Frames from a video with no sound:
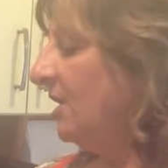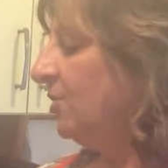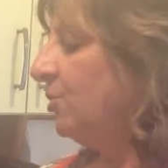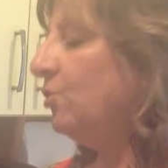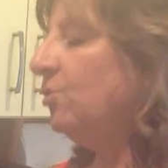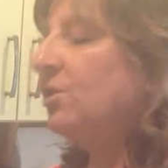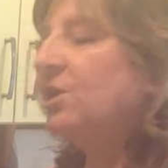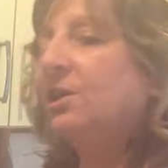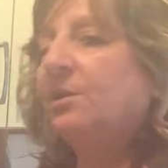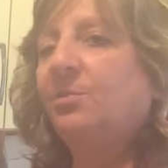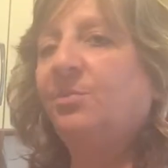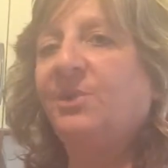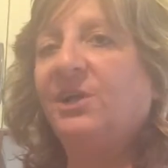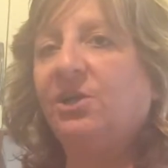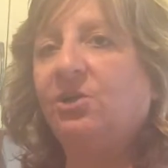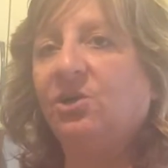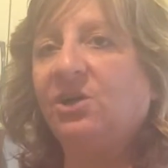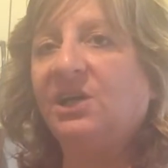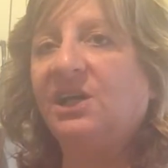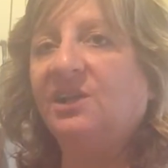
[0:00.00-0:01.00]
you're going to be
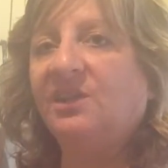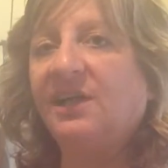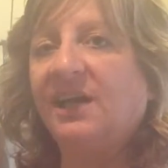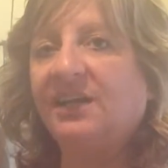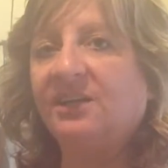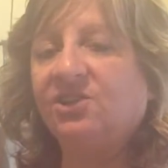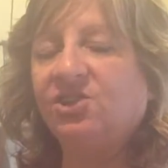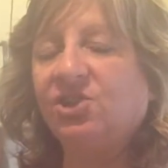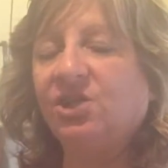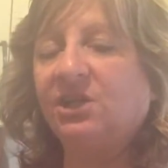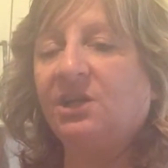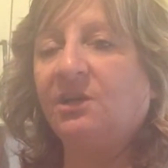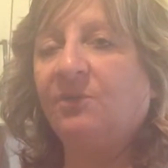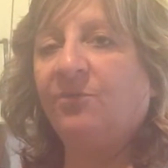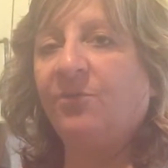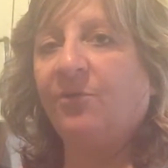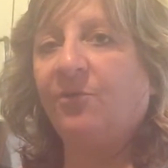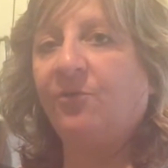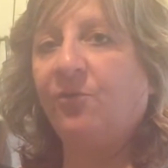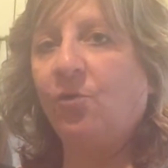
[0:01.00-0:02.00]
cooking that chicken
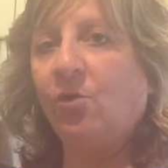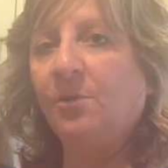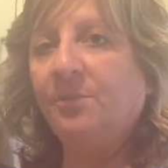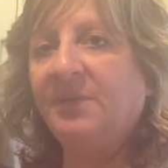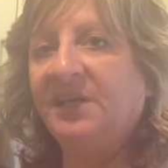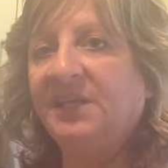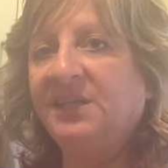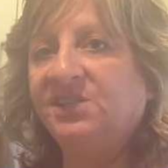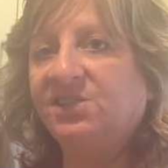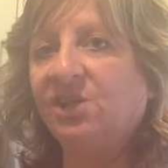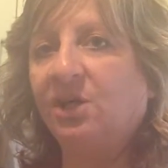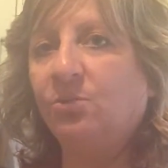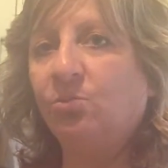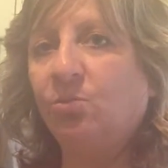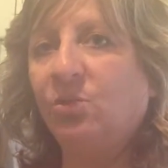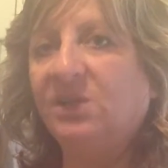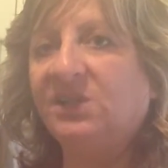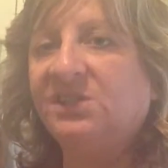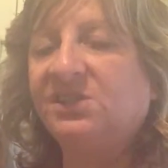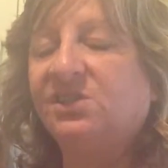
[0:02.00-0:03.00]
for 4 minutes
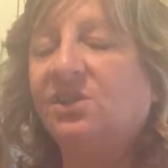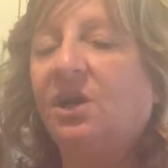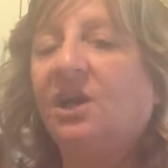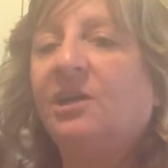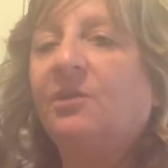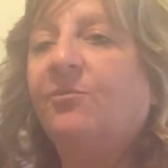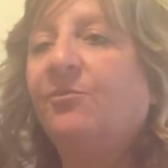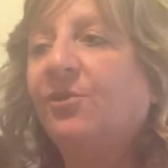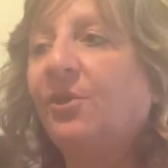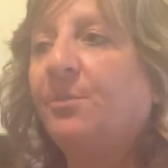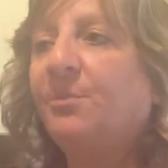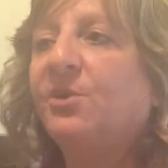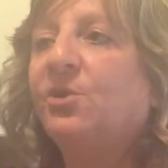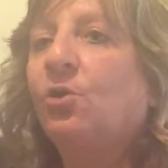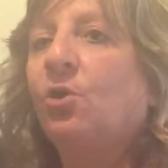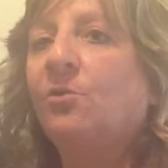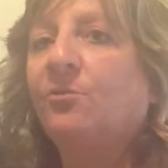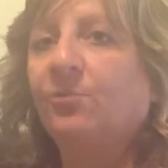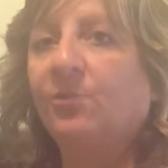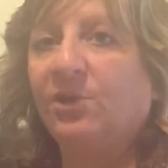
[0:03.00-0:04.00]
on one side, flip it
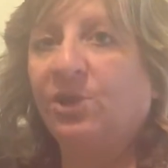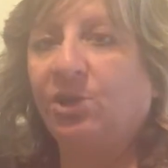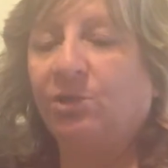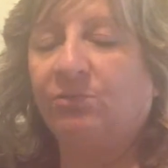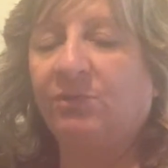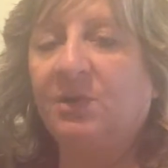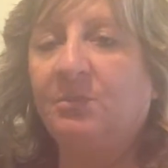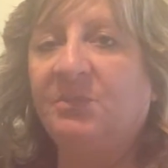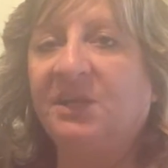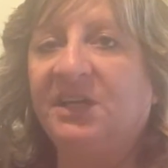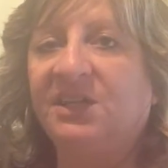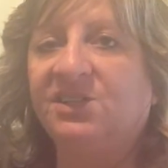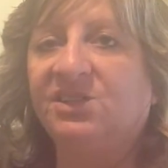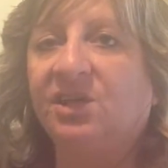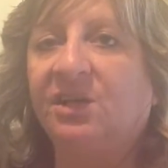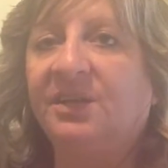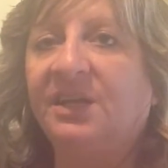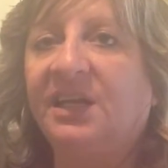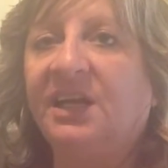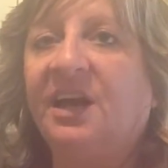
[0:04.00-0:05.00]
over in 3 minutes
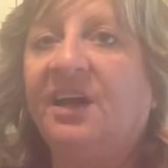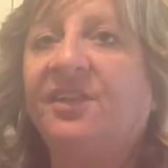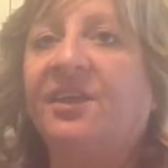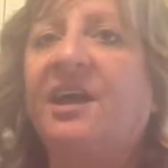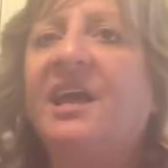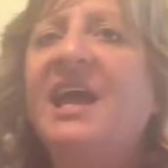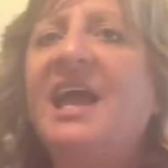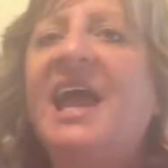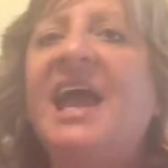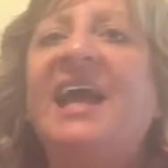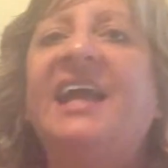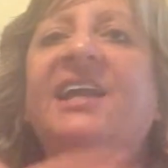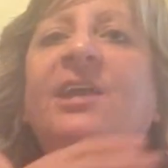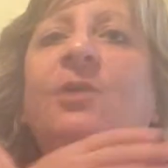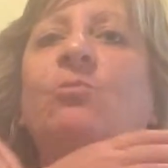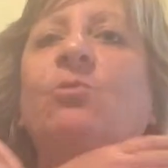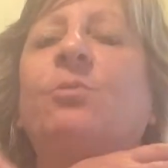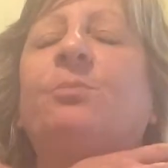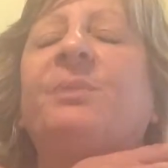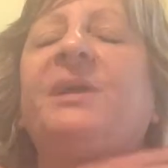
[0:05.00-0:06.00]
on the other, and
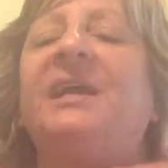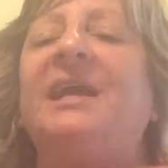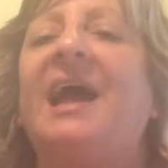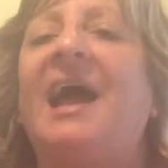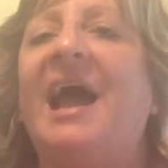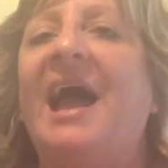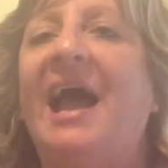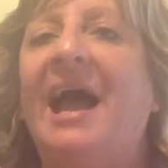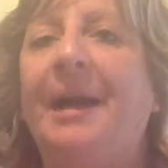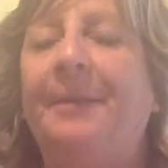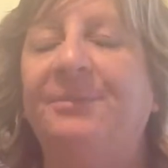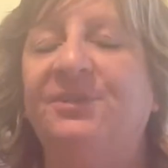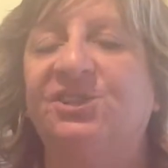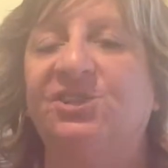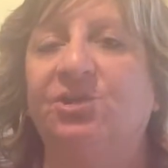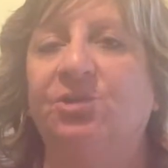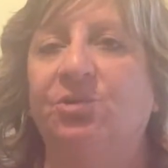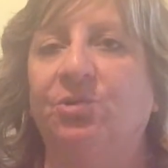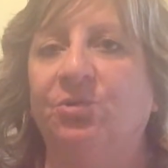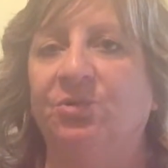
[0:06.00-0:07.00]
it will be
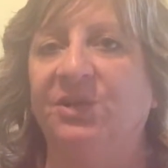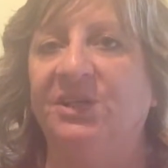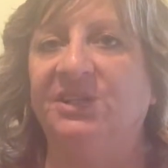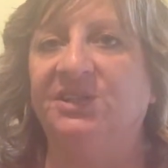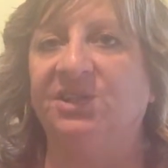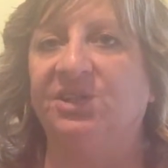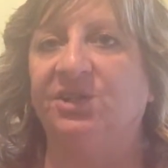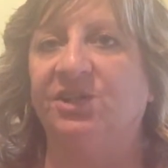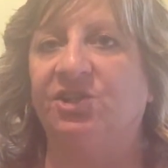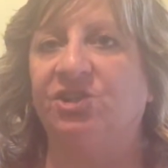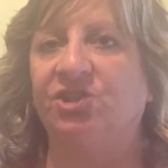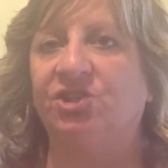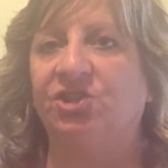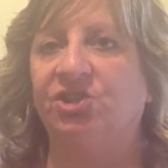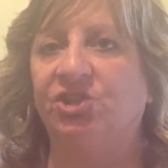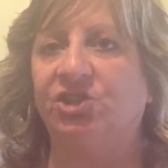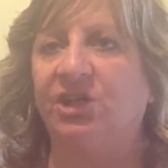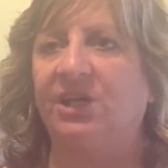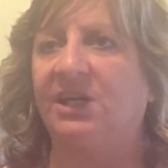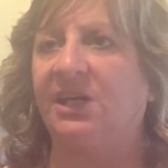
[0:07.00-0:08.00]
absolutely delicious
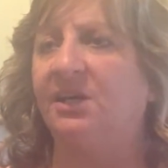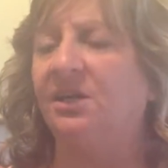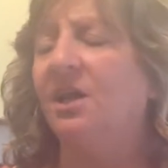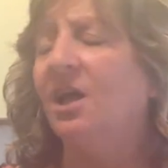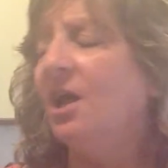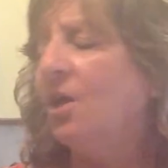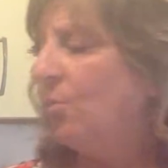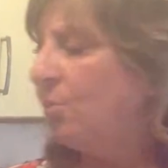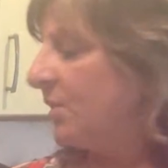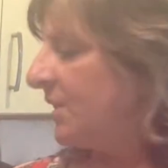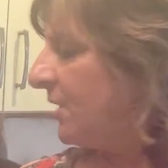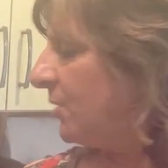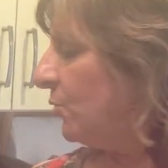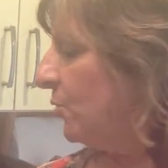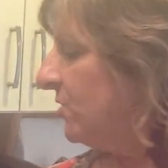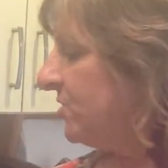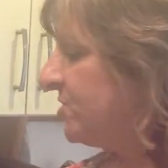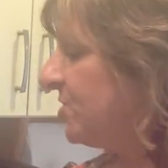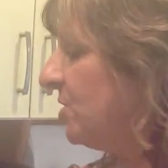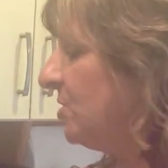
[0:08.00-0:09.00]
chicken. What I
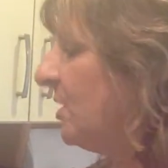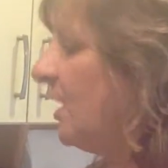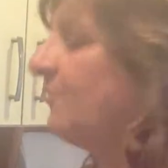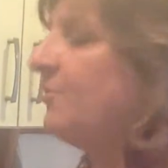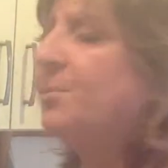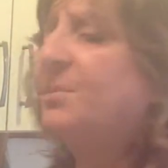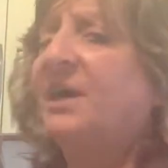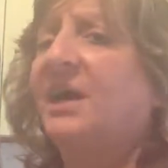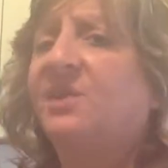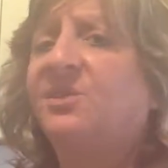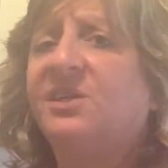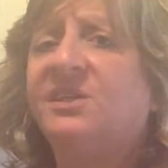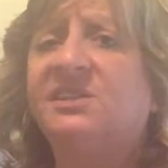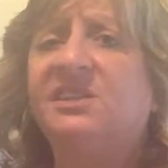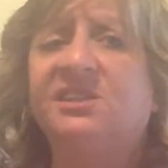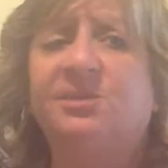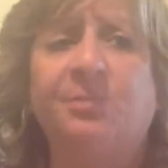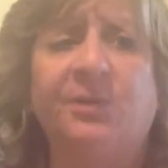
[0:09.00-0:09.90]
also love about this is